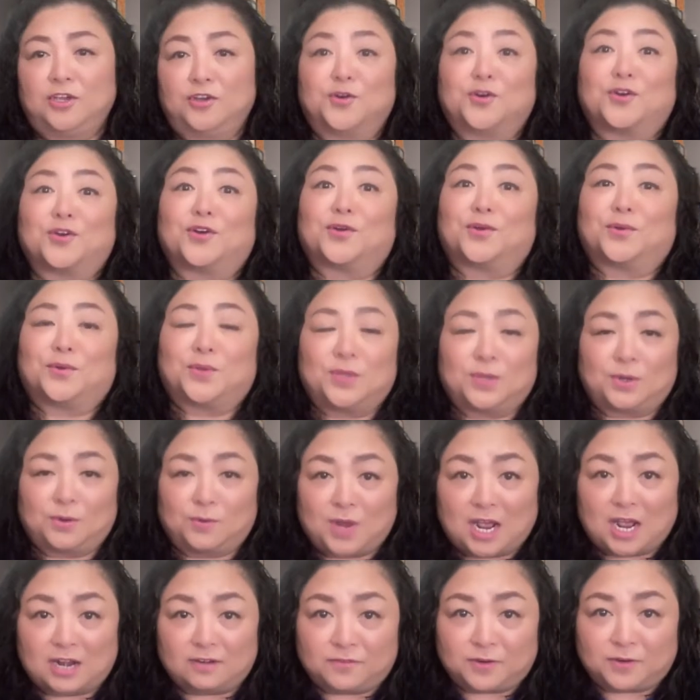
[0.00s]
or
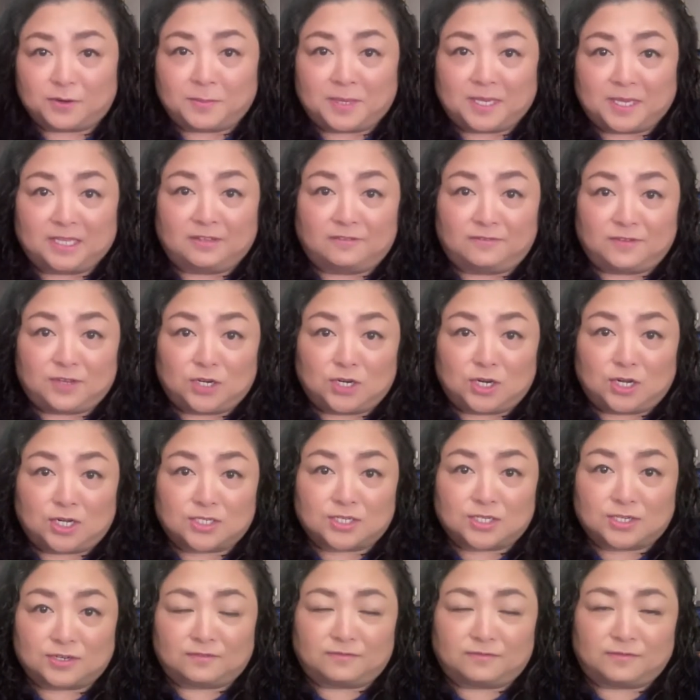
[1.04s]
God forbid, if you
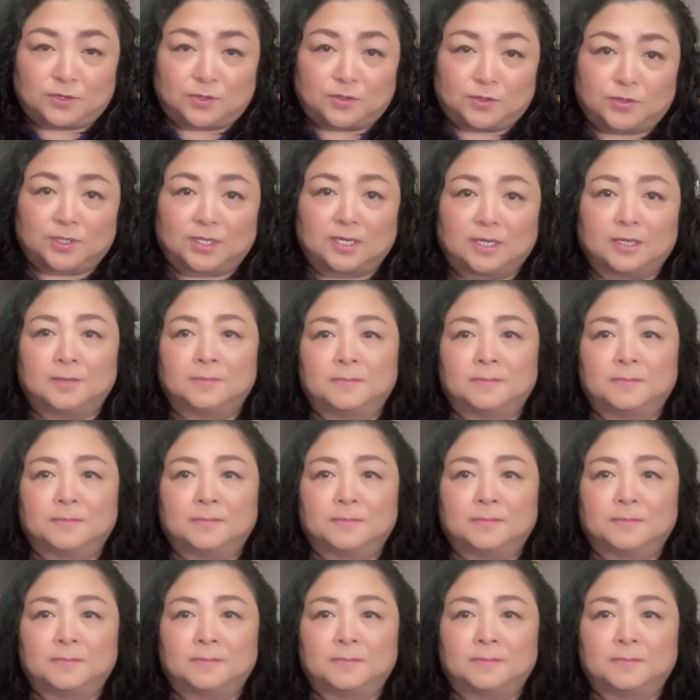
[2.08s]
lost your phone,